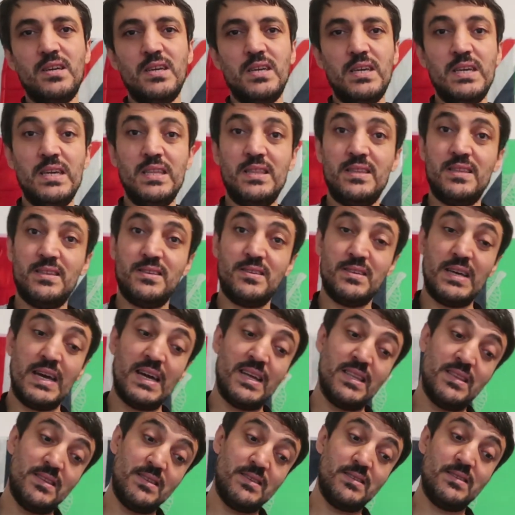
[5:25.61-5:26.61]
it
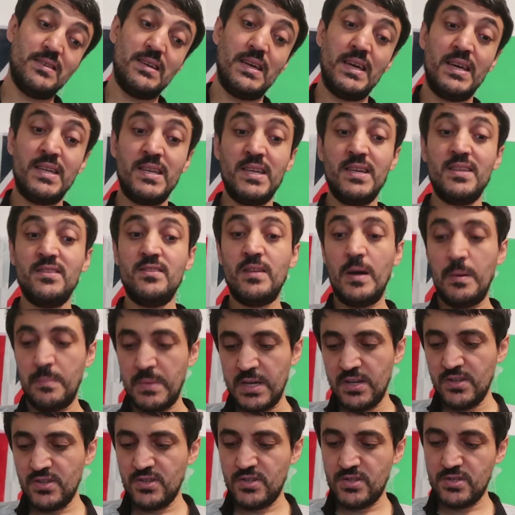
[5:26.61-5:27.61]
had any
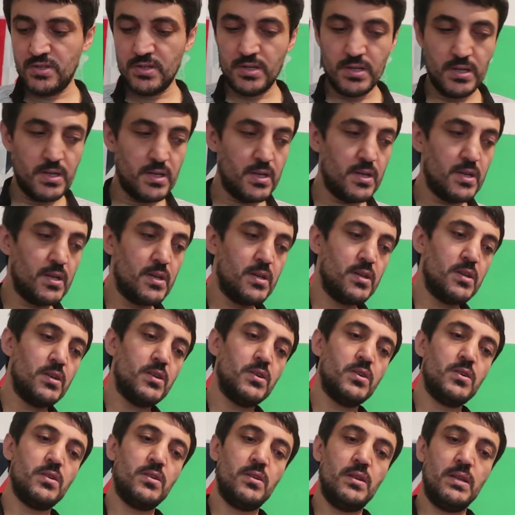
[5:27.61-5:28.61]
damage.
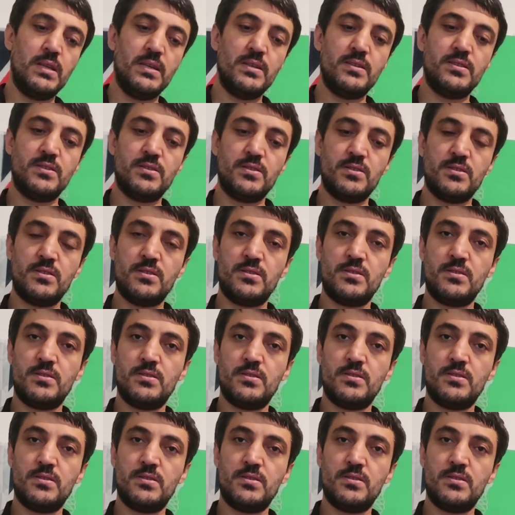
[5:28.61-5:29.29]
Let's